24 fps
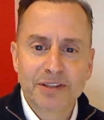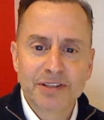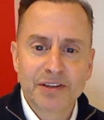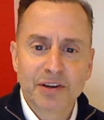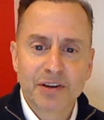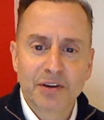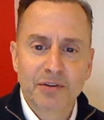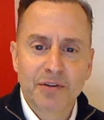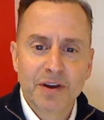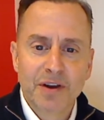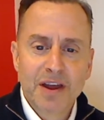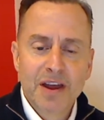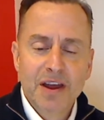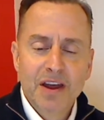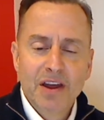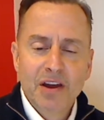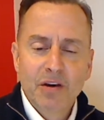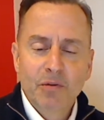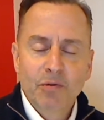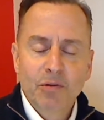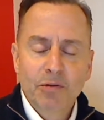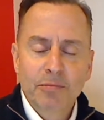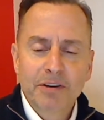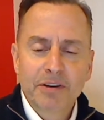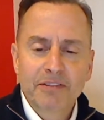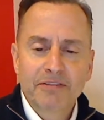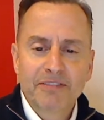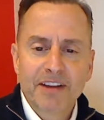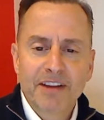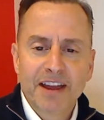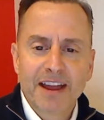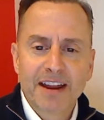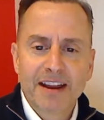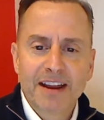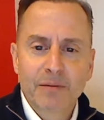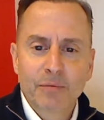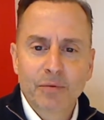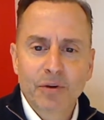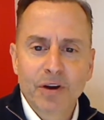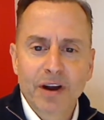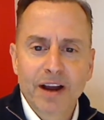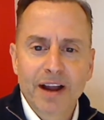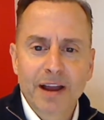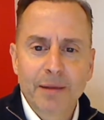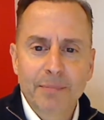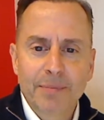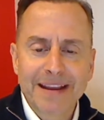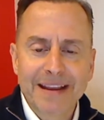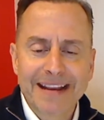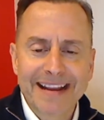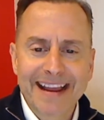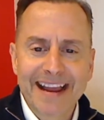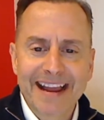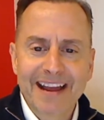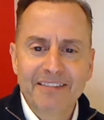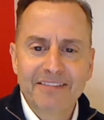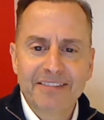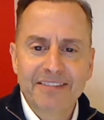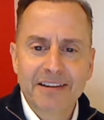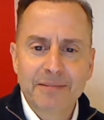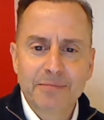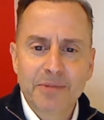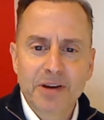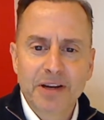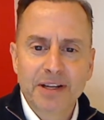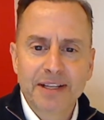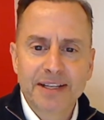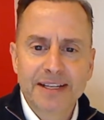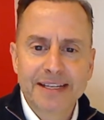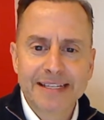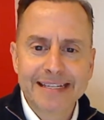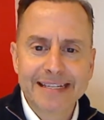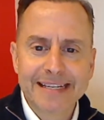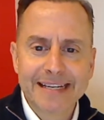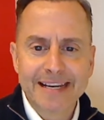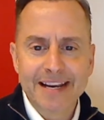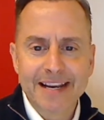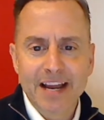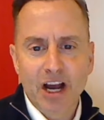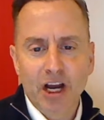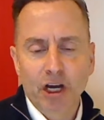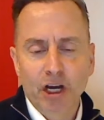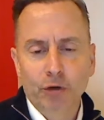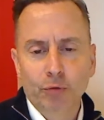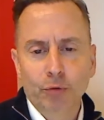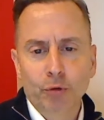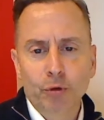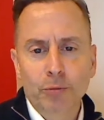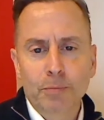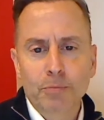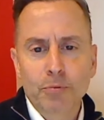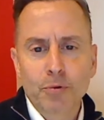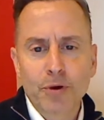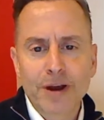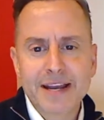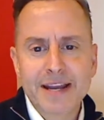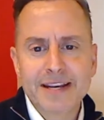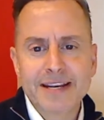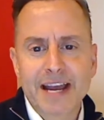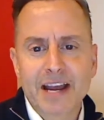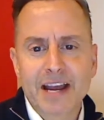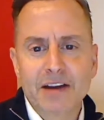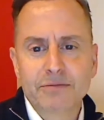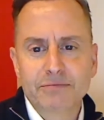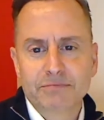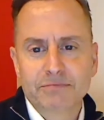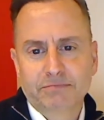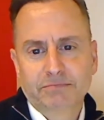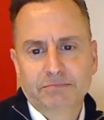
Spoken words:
So we're a big fan, and we're happy to have him on this inaugural brand out.